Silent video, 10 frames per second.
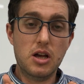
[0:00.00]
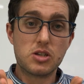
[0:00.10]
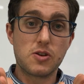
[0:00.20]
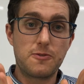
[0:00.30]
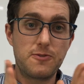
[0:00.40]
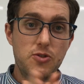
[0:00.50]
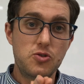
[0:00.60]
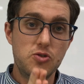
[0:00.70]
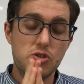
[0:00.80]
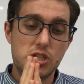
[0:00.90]
So
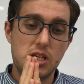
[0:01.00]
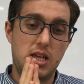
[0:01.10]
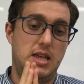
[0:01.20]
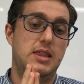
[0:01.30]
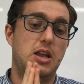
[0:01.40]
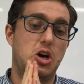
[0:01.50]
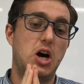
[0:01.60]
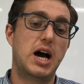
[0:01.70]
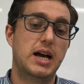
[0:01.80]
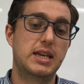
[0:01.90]
foods that are
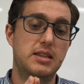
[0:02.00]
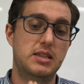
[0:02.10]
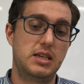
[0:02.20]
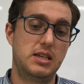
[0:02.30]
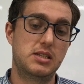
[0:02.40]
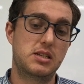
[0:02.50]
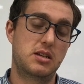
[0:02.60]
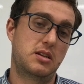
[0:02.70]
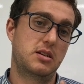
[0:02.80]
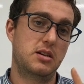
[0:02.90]
high in these
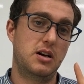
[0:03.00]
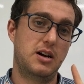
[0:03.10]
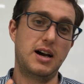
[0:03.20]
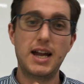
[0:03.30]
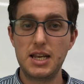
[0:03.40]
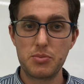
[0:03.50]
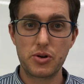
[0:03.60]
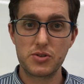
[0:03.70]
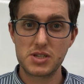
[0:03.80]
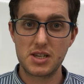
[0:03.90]
are highly
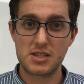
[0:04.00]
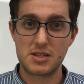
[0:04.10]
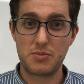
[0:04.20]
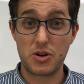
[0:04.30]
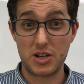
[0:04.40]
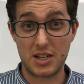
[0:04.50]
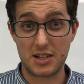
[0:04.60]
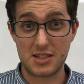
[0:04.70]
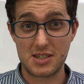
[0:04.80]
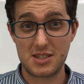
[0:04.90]
processed
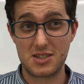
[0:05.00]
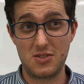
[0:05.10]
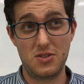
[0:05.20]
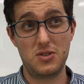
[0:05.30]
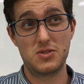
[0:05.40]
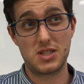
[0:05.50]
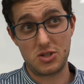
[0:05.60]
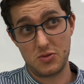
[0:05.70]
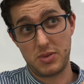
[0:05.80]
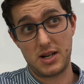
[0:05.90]
products. So those
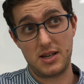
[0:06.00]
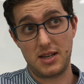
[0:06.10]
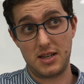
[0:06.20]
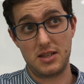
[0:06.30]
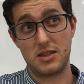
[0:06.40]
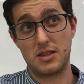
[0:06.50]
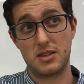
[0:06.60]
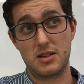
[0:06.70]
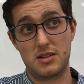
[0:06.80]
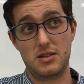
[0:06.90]
that you buy in
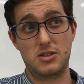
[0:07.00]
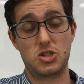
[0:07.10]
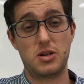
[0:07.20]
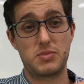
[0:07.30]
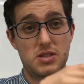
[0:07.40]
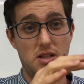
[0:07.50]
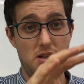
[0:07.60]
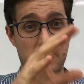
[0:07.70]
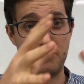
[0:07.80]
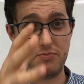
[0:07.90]
the shops that
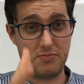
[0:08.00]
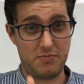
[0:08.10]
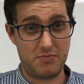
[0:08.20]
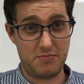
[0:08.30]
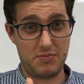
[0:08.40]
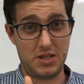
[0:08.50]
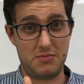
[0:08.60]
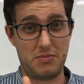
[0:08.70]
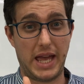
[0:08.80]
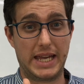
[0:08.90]
have
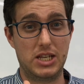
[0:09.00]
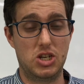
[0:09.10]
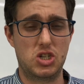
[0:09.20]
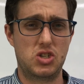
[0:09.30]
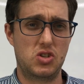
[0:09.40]
been packaged.